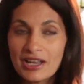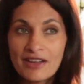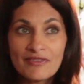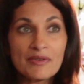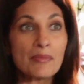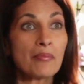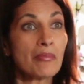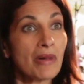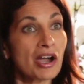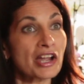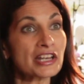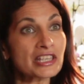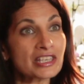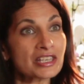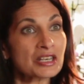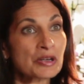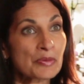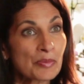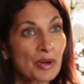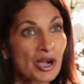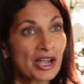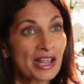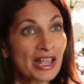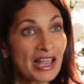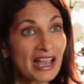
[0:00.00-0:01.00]
have a mic
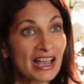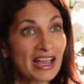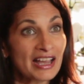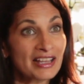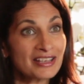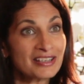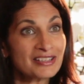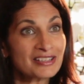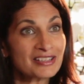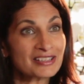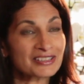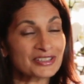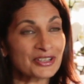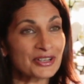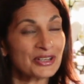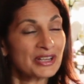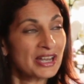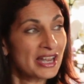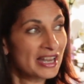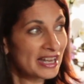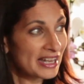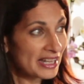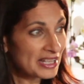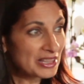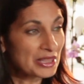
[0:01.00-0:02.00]
in my hand. So
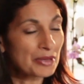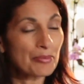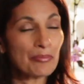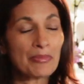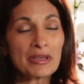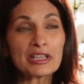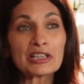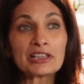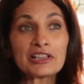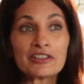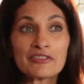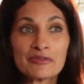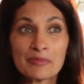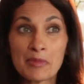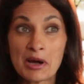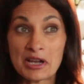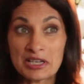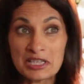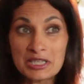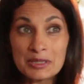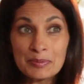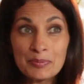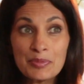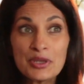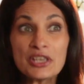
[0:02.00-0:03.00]
in the middle of
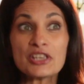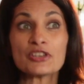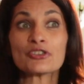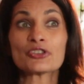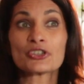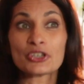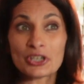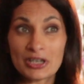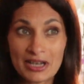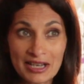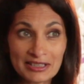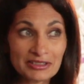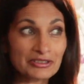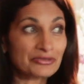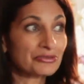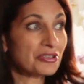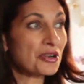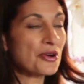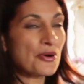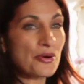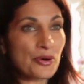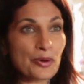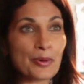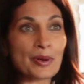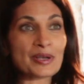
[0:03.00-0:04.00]
my speech, I
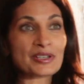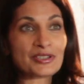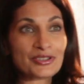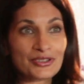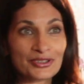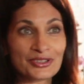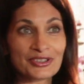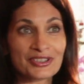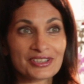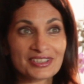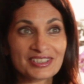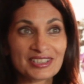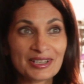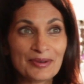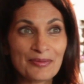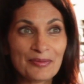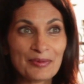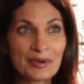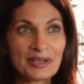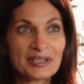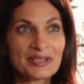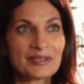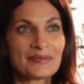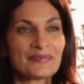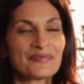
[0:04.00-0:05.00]
throw a question to
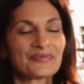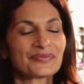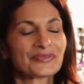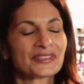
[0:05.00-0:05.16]
someone.